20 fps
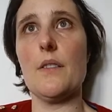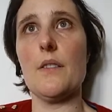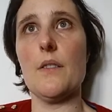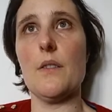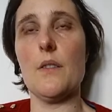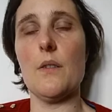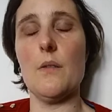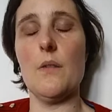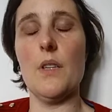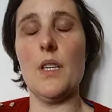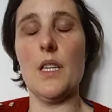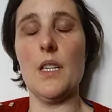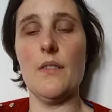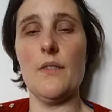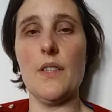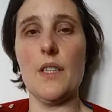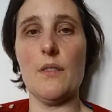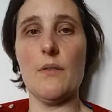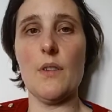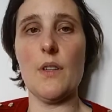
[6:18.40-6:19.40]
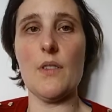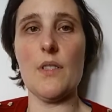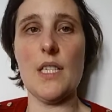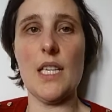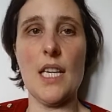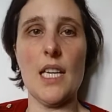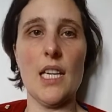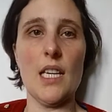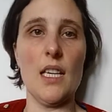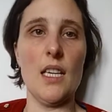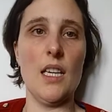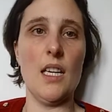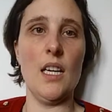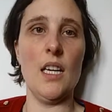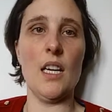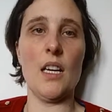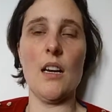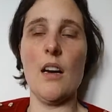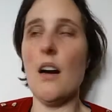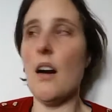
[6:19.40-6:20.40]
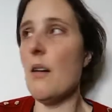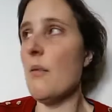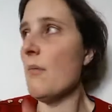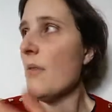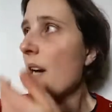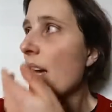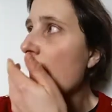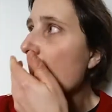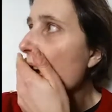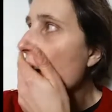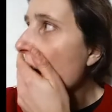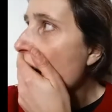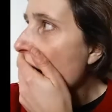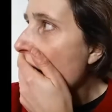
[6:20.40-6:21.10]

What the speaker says: do the evening routine in a calm way.